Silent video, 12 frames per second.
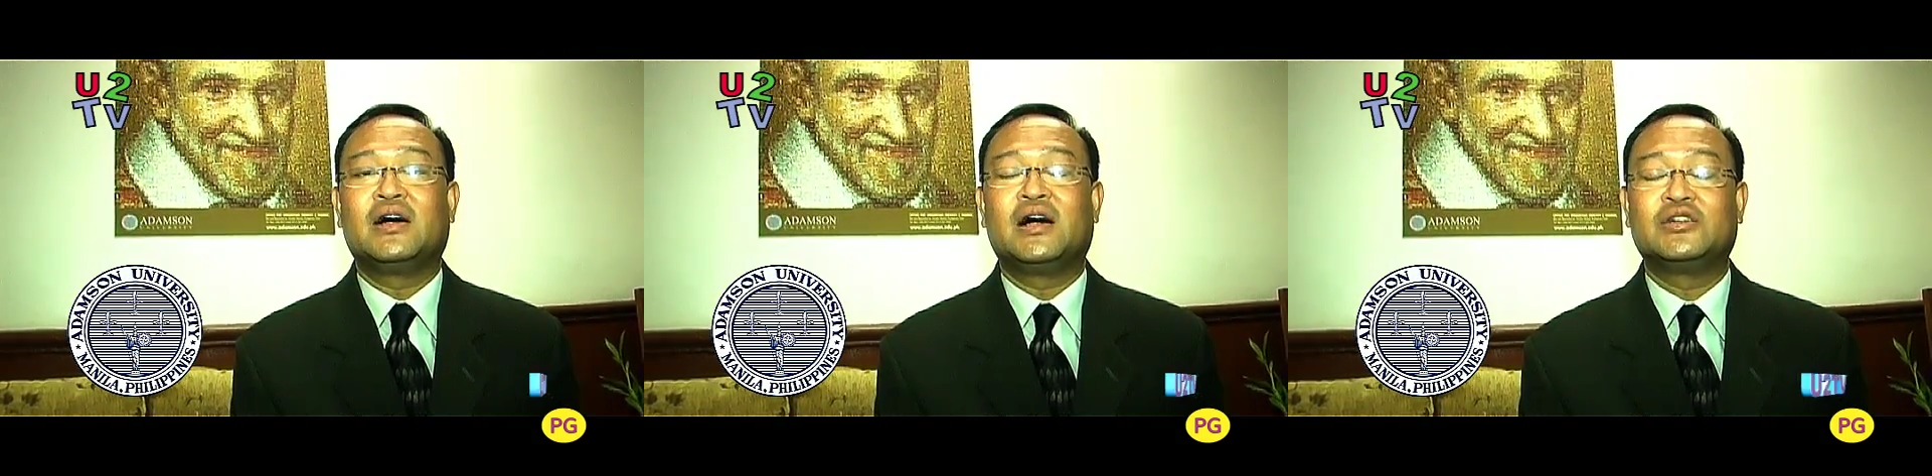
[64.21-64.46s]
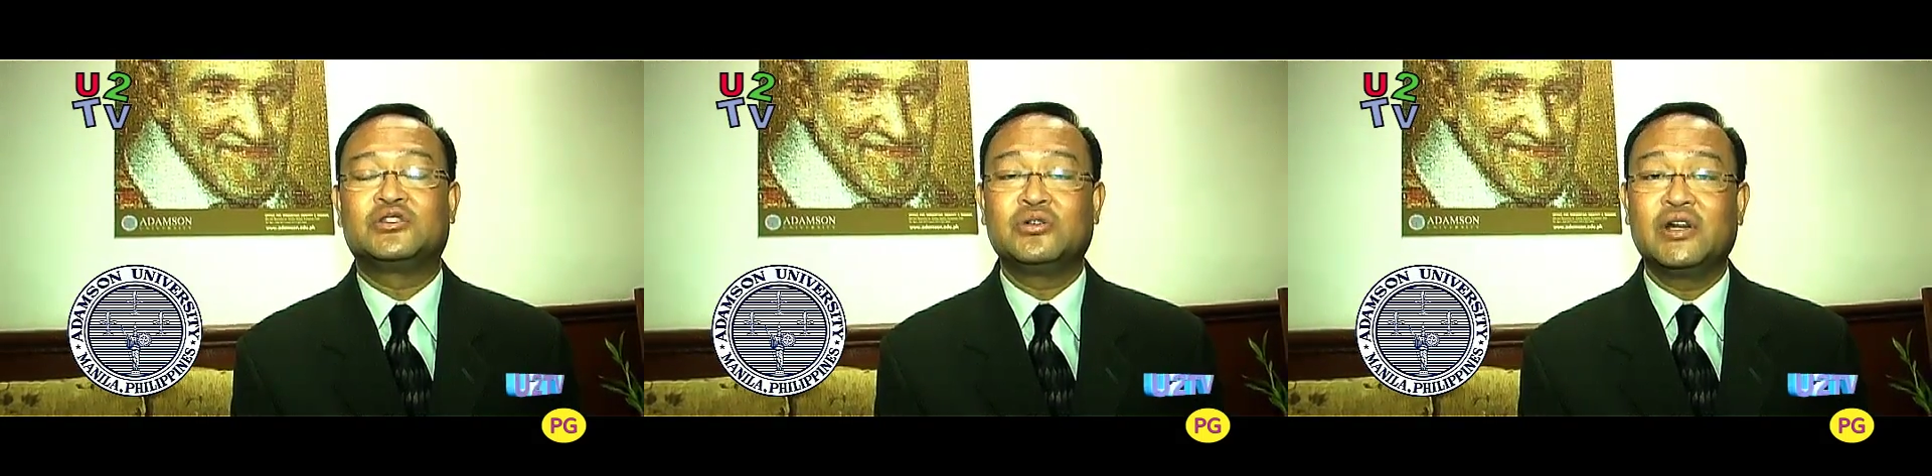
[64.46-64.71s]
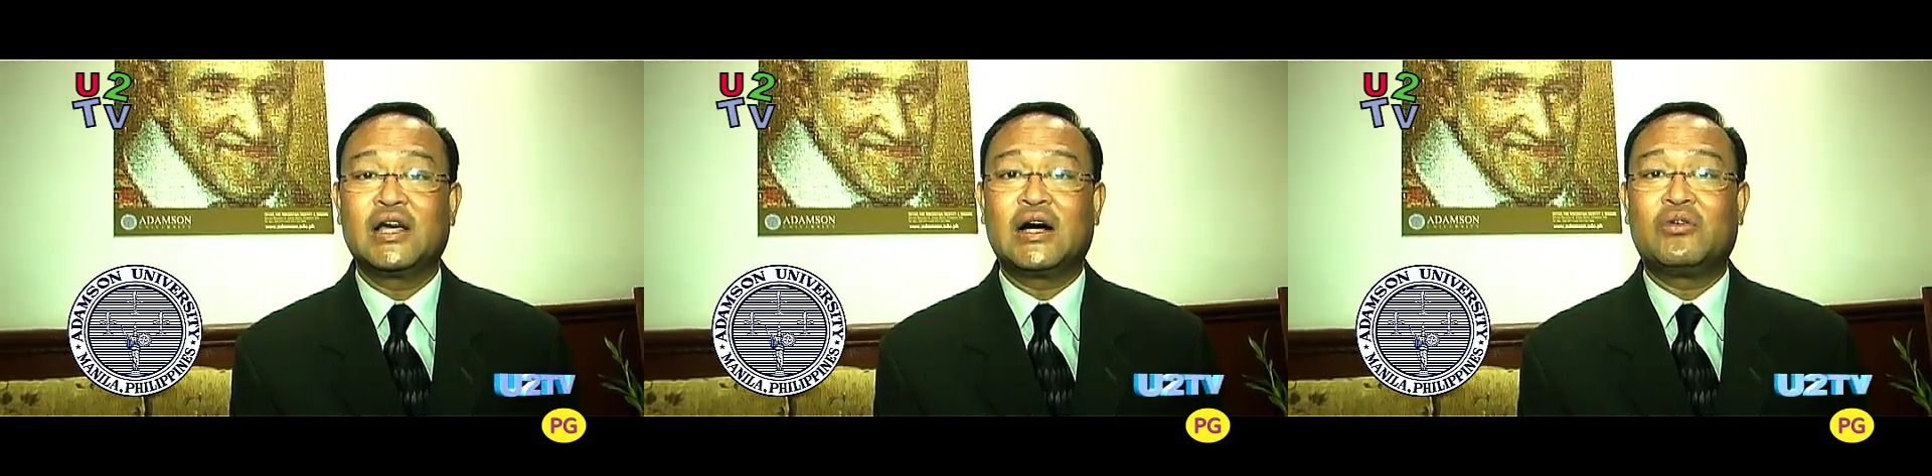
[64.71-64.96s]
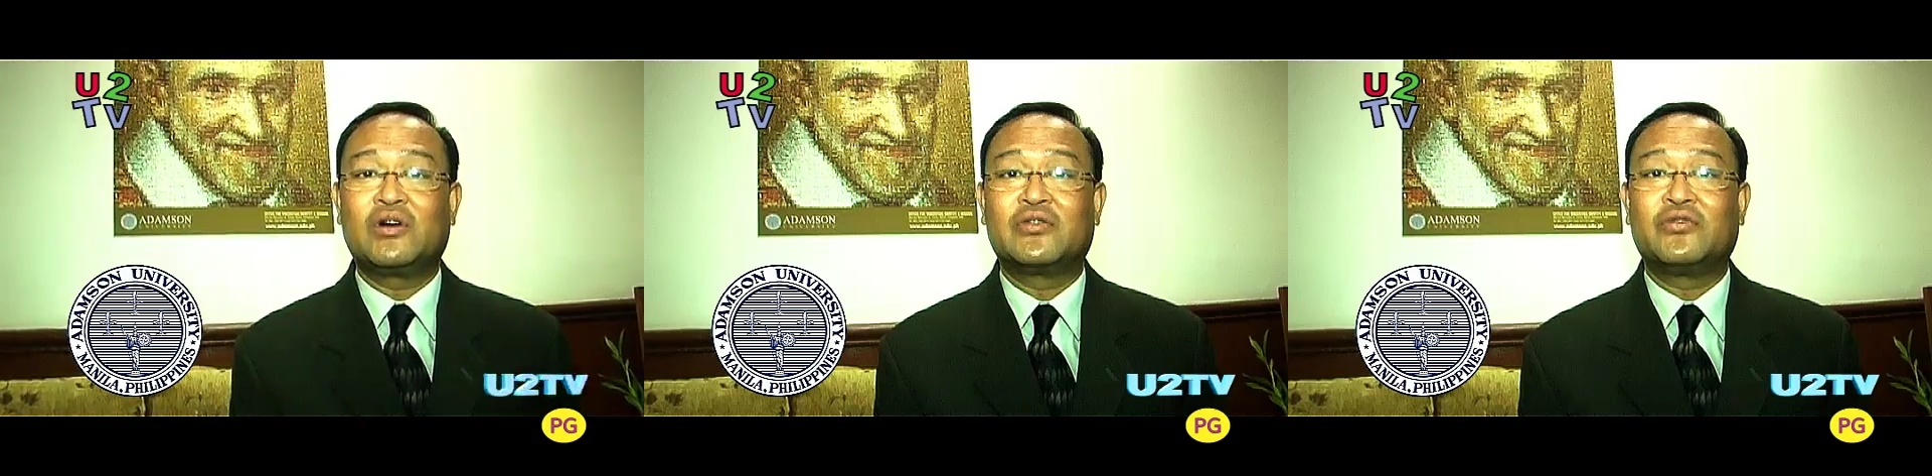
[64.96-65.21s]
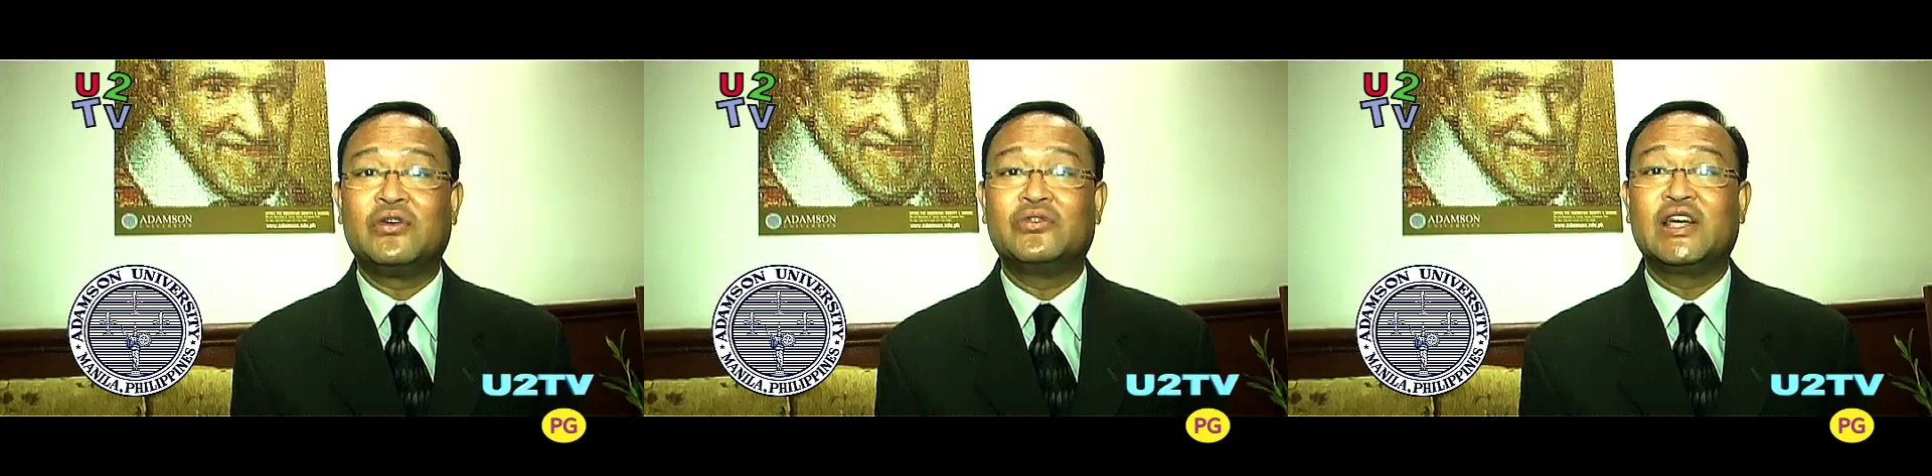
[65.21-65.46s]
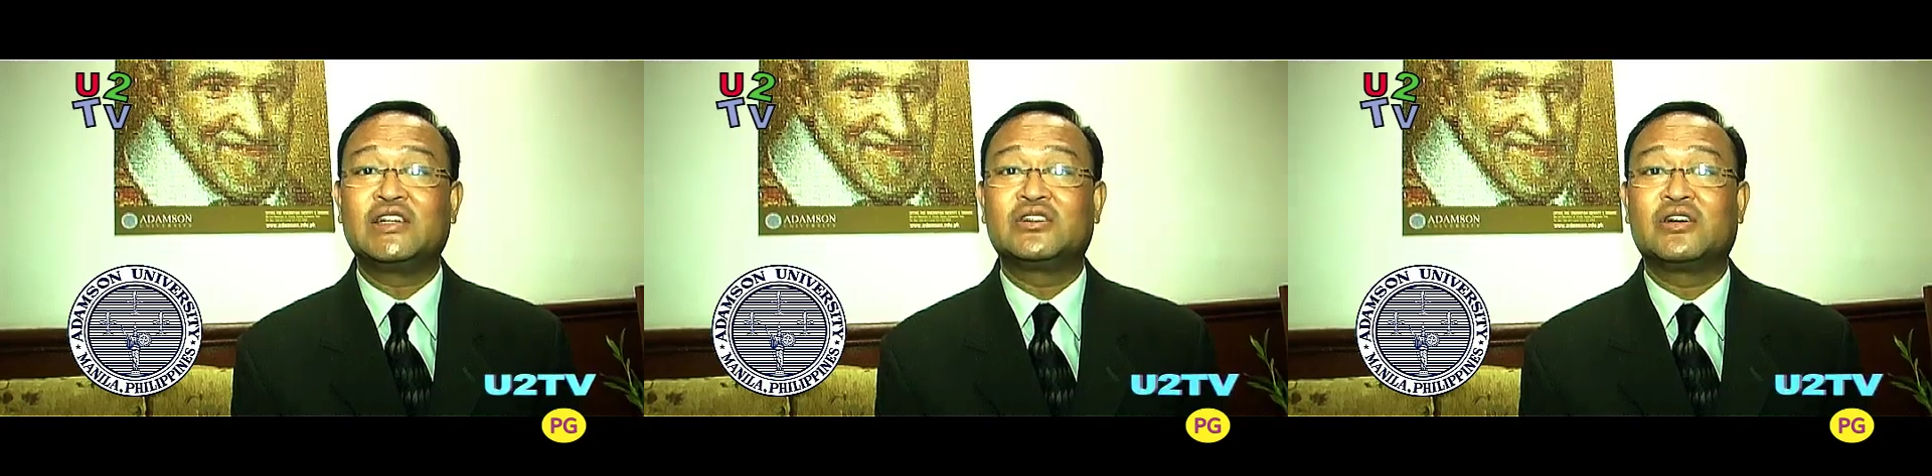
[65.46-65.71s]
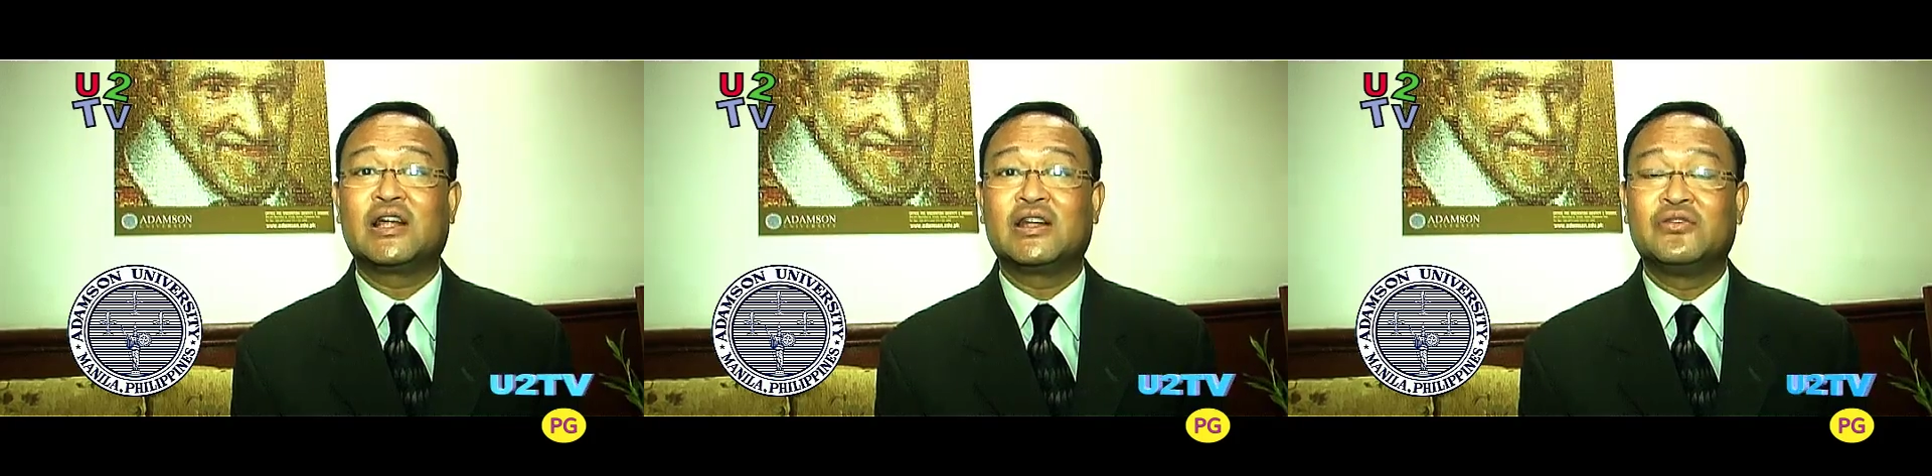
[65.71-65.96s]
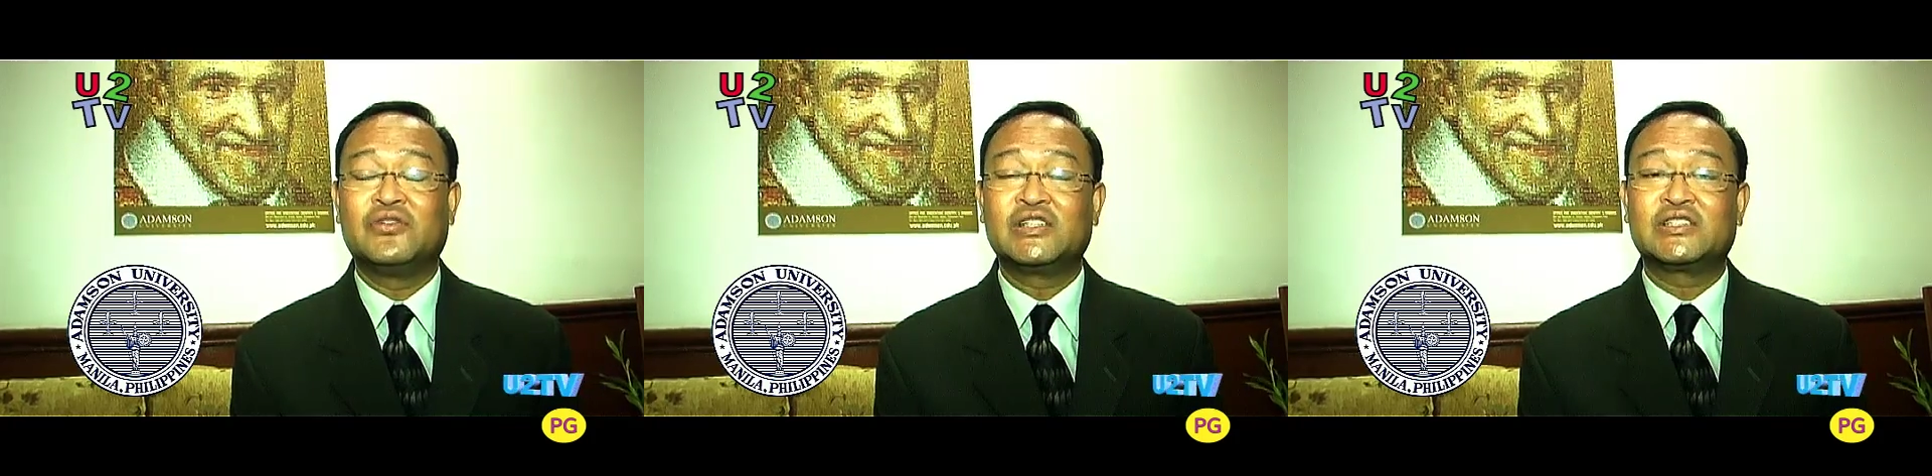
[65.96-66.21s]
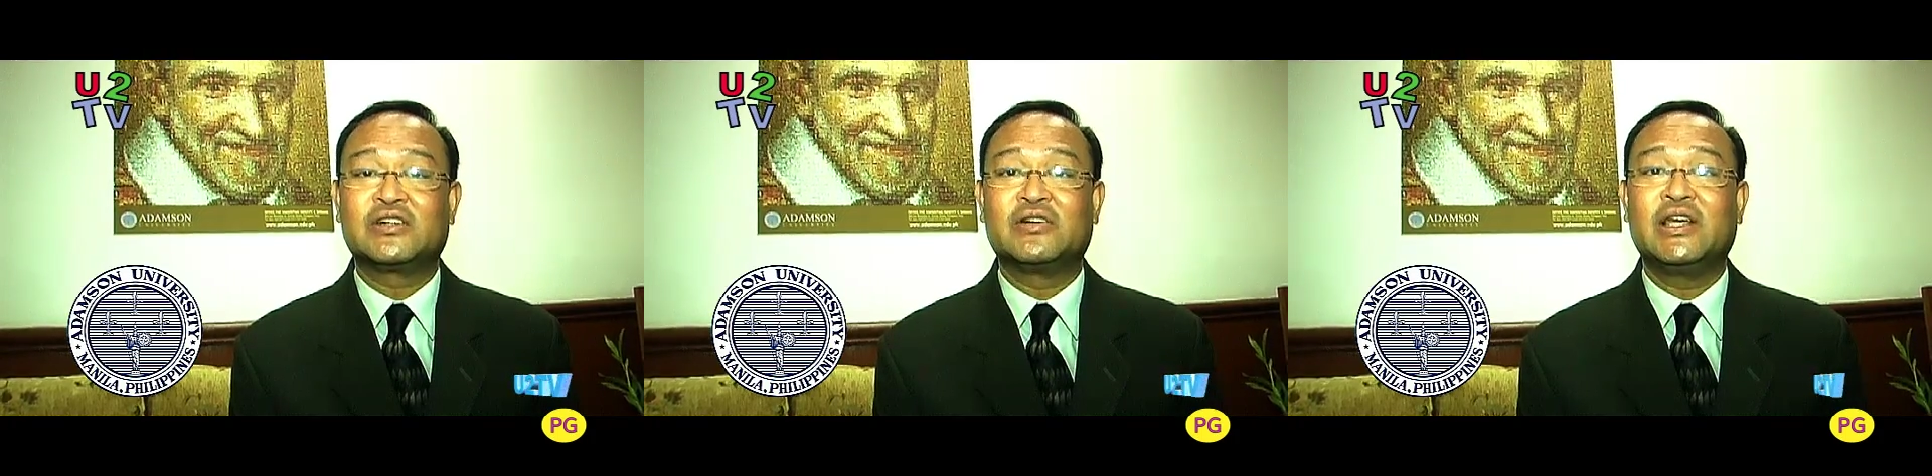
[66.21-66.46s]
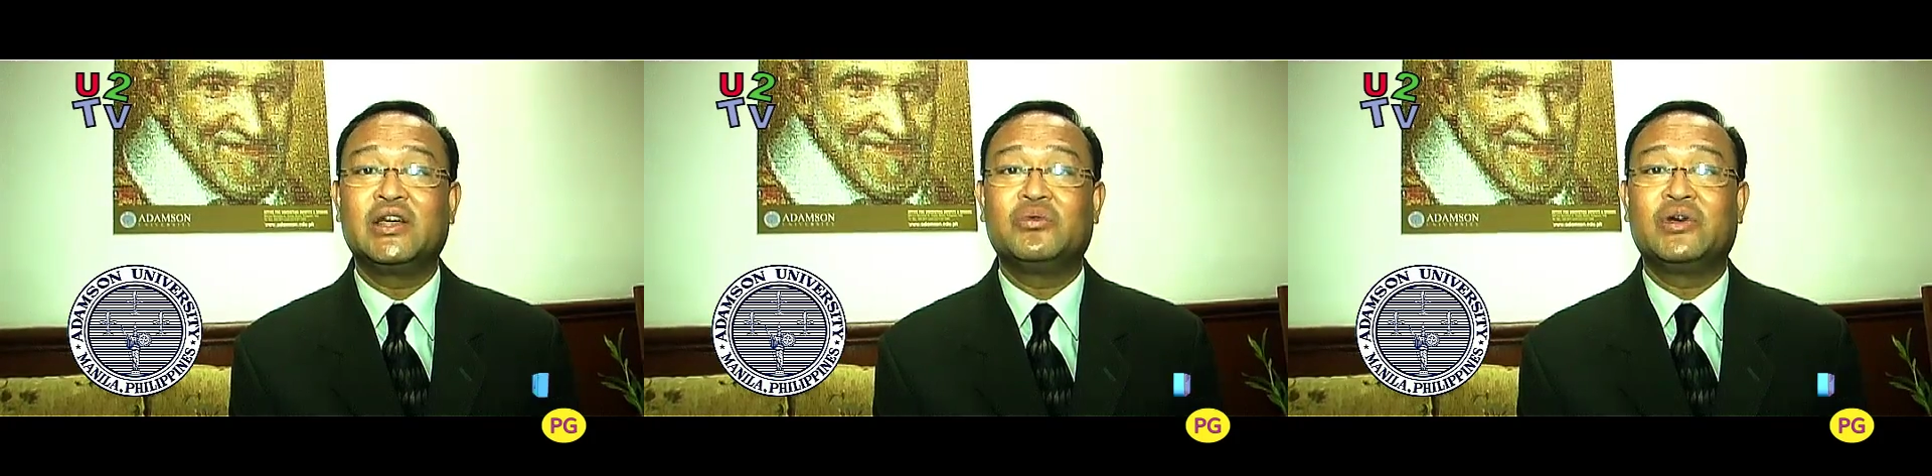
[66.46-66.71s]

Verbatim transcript: Uh, during our foundation anniversary,